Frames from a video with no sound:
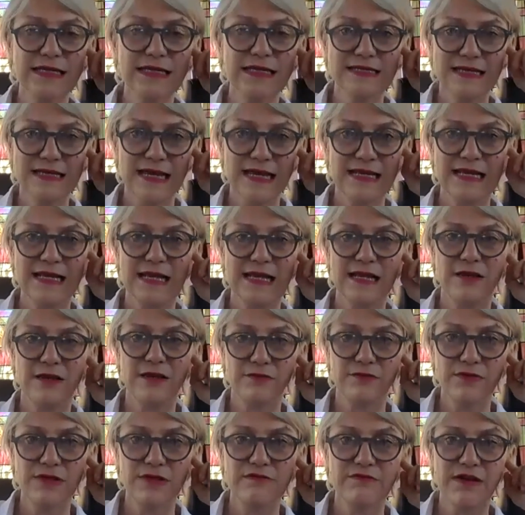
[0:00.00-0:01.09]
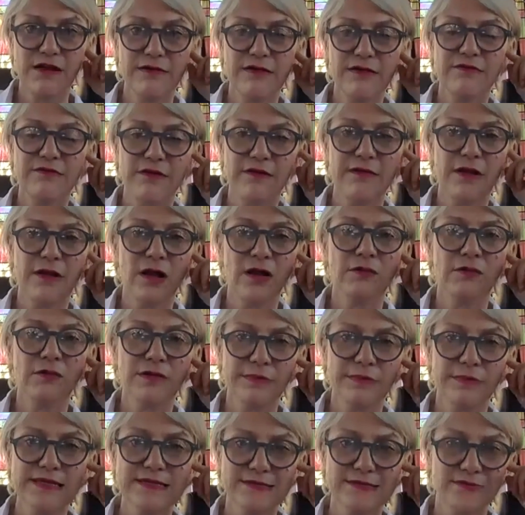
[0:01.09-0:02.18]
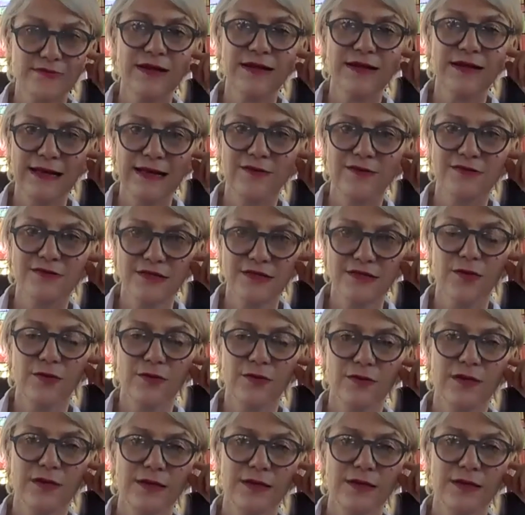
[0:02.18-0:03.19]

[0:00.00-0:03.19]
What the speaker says: daily, and we're very, very hungry beasts right now. So